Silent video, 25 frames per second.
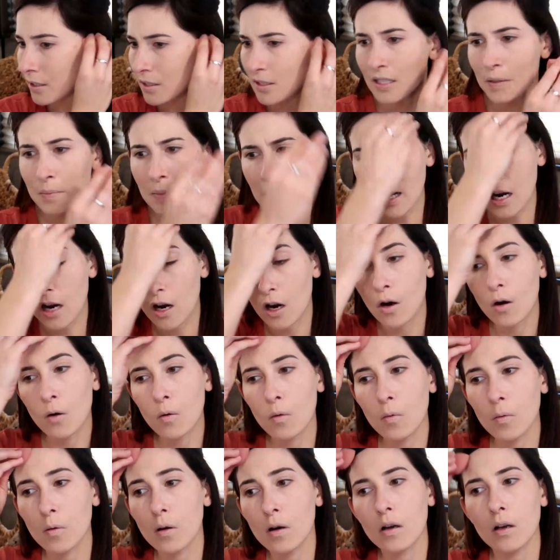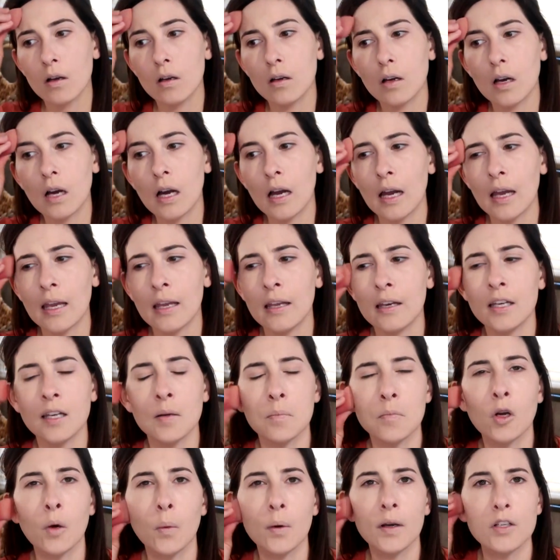somehow I
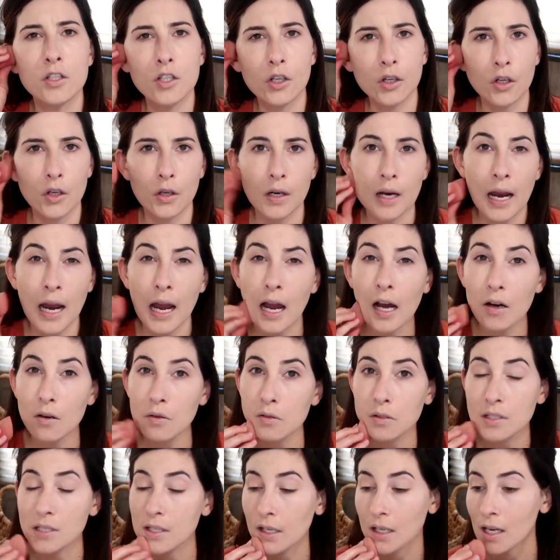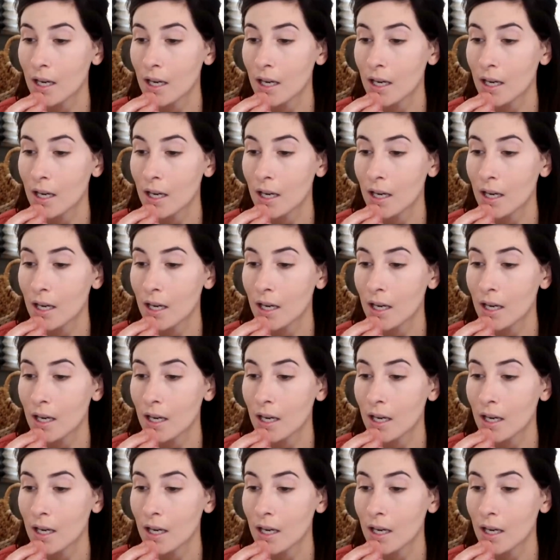ended up going to her house,